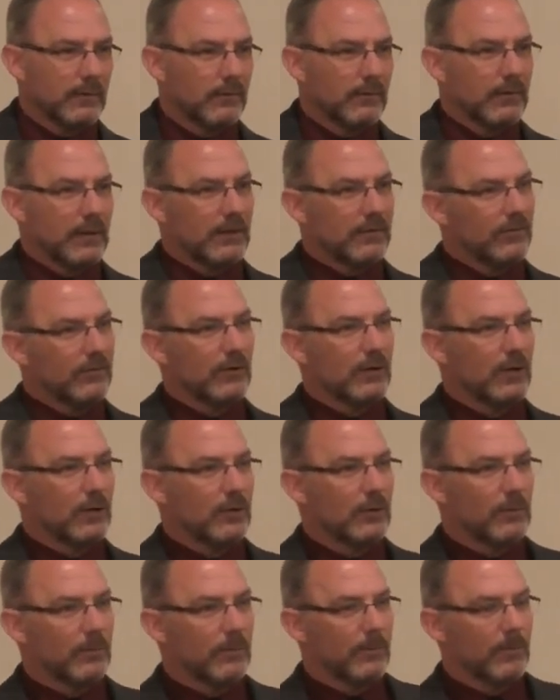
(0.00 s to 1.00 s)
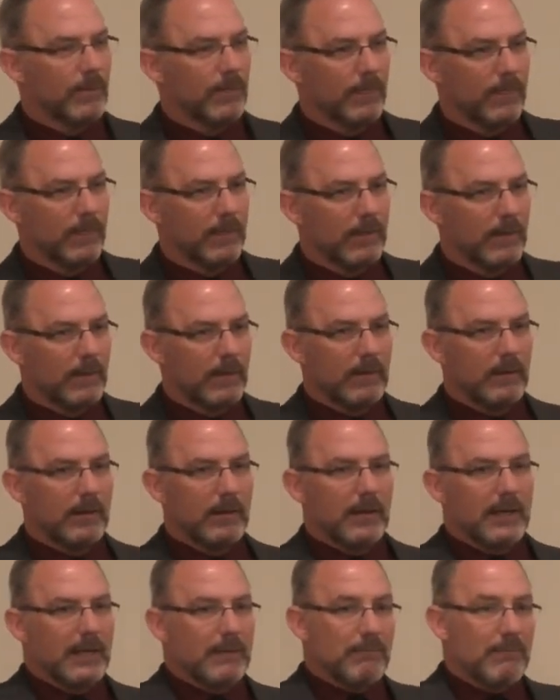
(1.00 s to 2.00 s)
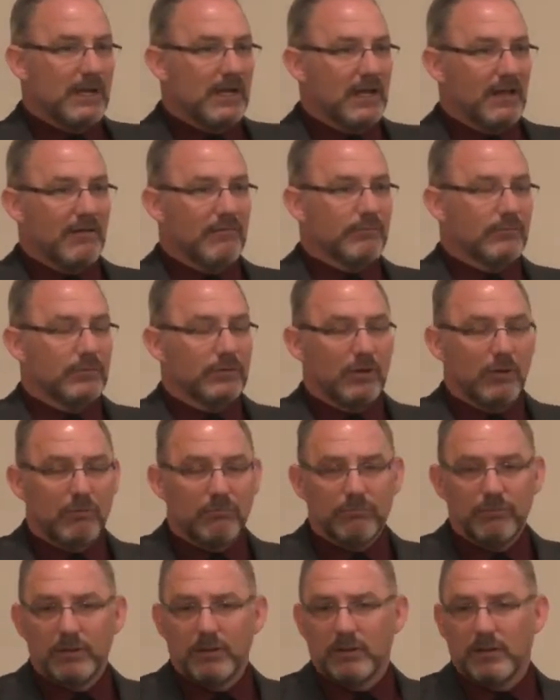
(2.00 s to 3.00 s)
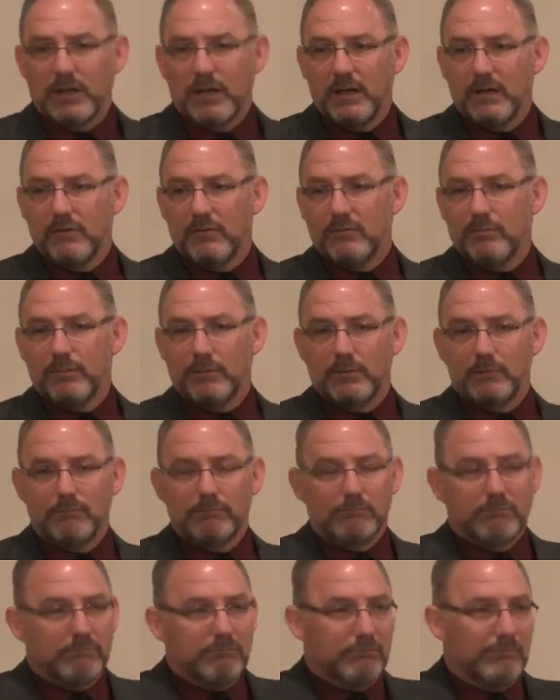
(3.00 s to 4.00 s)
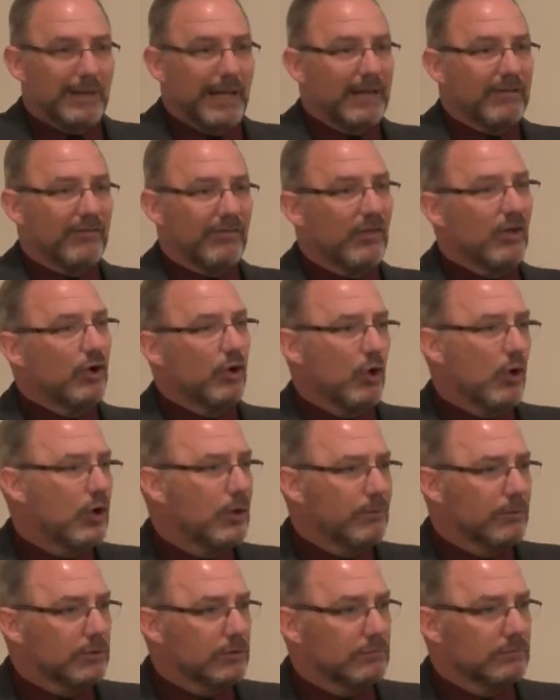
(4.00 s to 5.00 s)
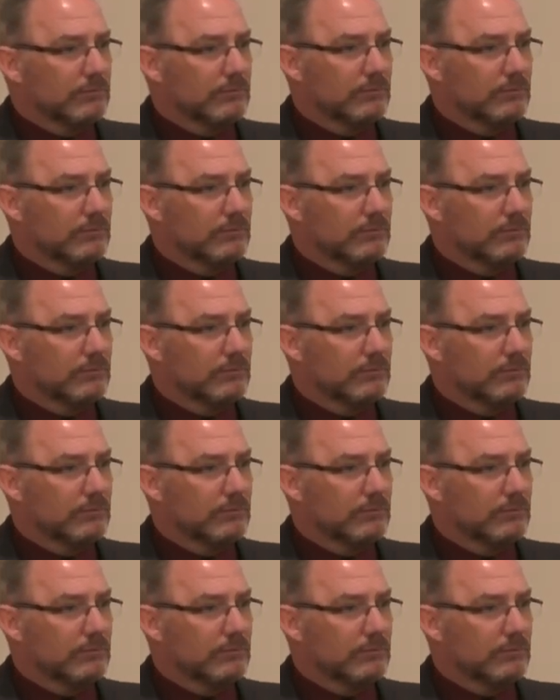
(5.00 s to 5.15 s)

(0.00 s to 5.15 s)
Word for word: That's their home. And many of them don't realize, but that's their normal.